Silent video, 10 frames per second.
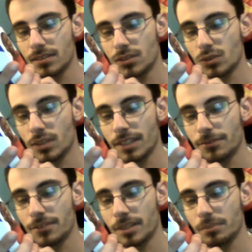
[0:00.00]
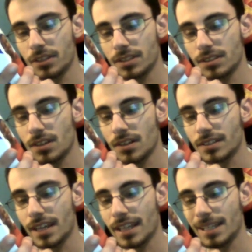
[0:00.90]
23 plus songs
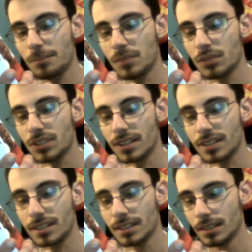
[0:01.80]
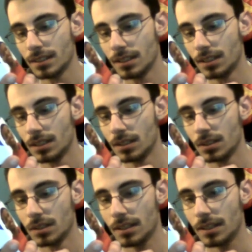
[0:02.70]
at eMusic.
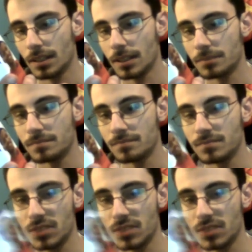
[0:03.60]
So